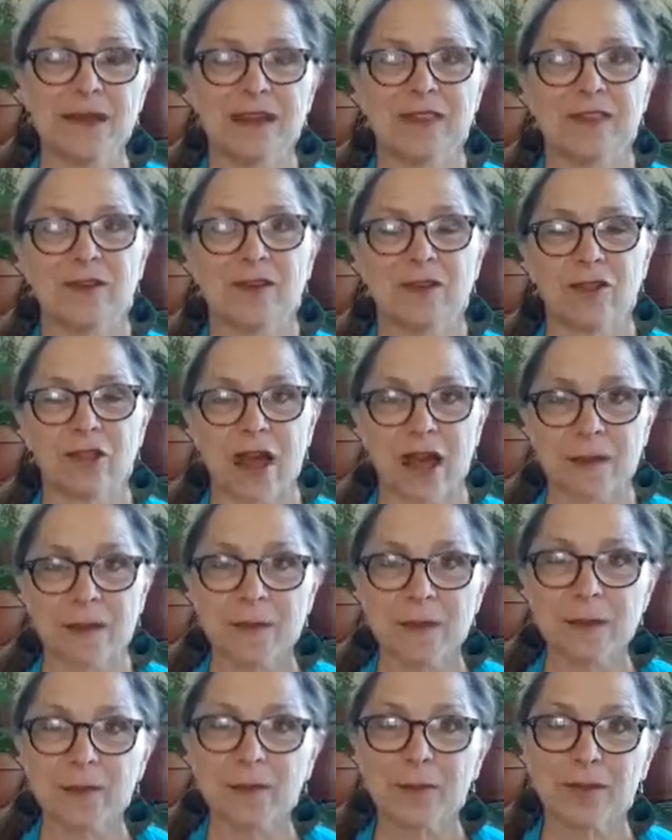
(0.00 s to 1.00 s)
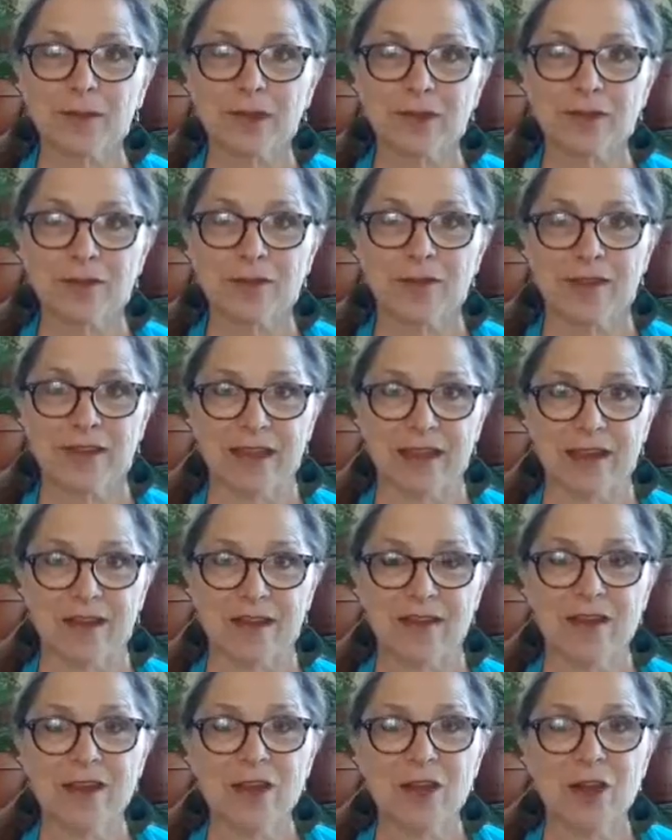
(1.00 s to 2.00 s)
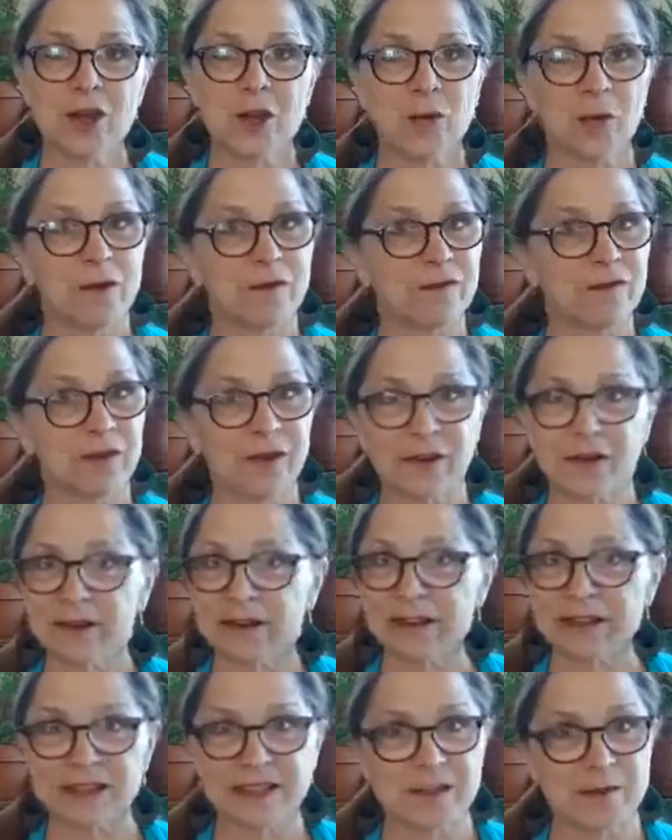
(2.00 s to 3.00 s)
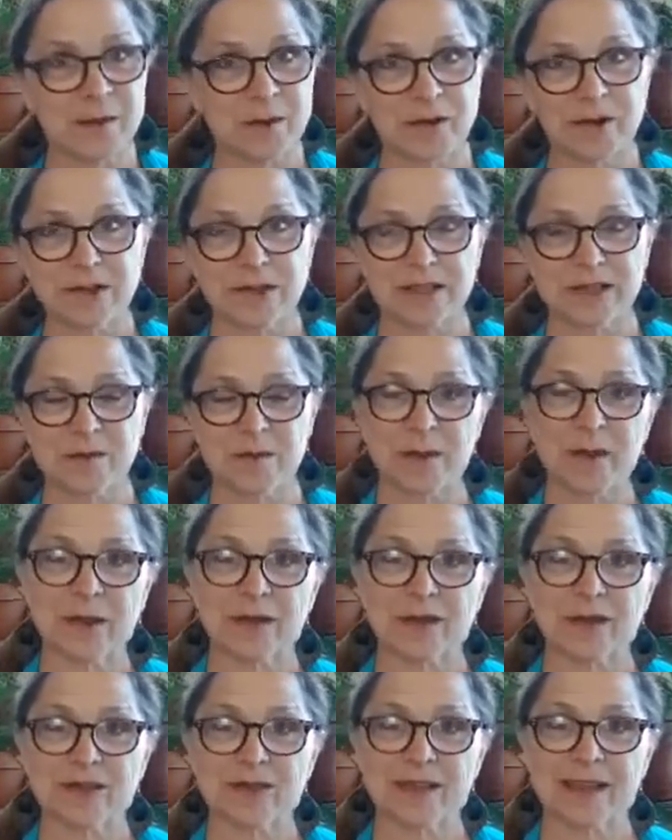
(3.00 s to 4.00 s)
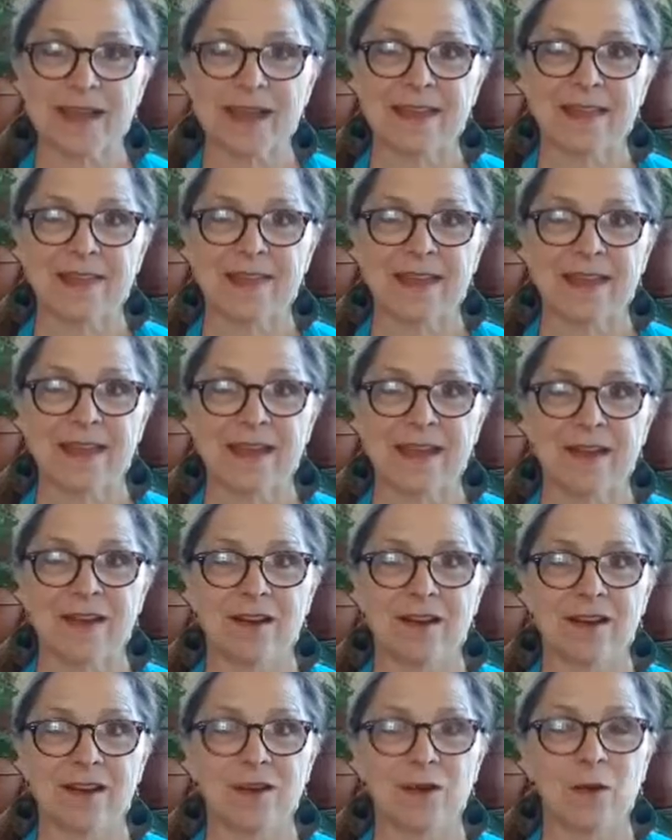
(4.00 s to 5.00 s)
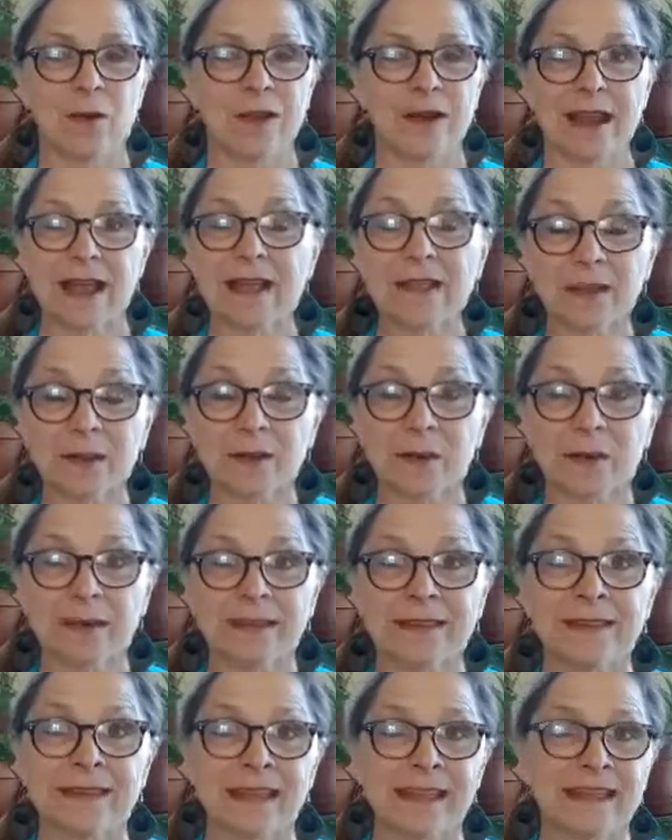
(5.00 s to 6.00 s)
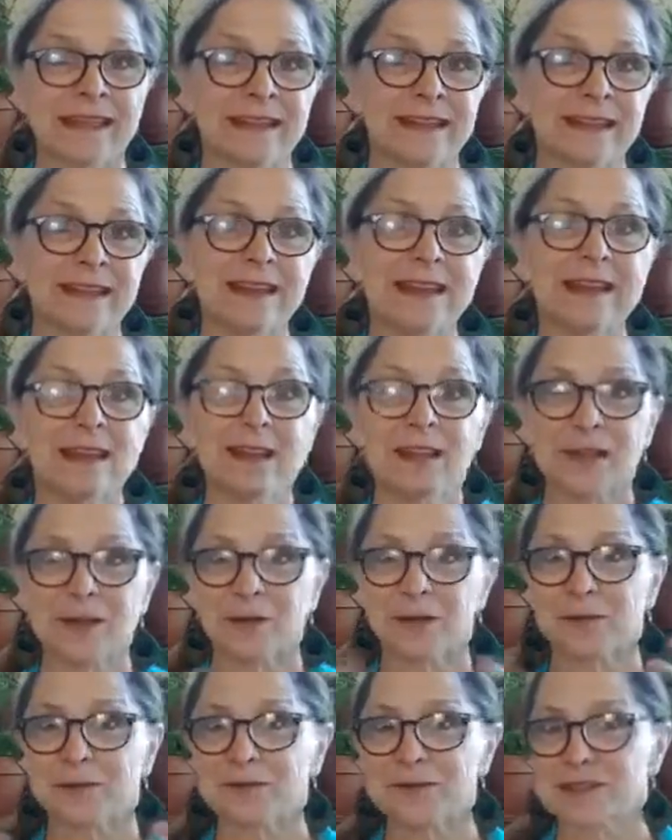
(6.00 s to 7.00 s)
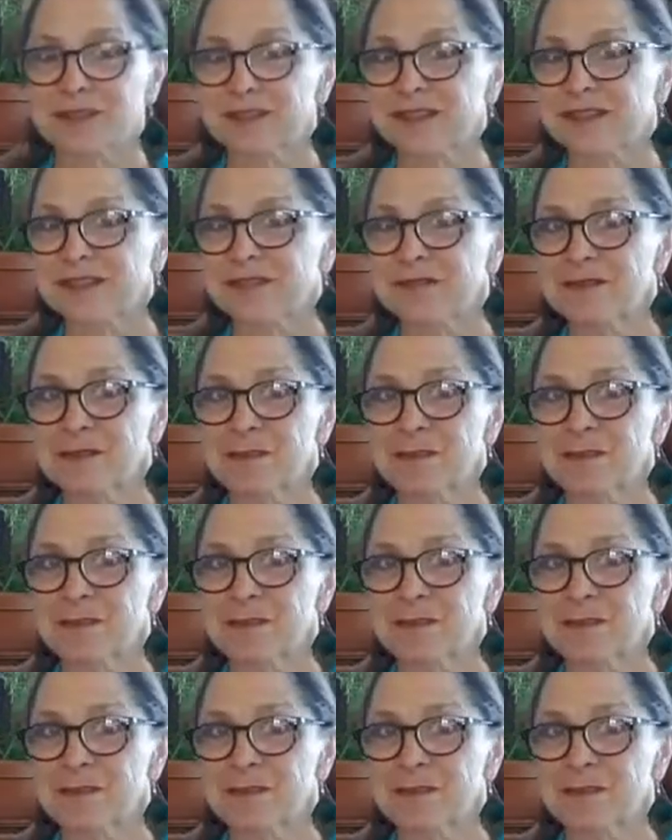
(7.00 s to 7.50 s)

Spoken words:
there are a lot of people that are there who are very experienced speakers, and they are quite eloquent. They can, just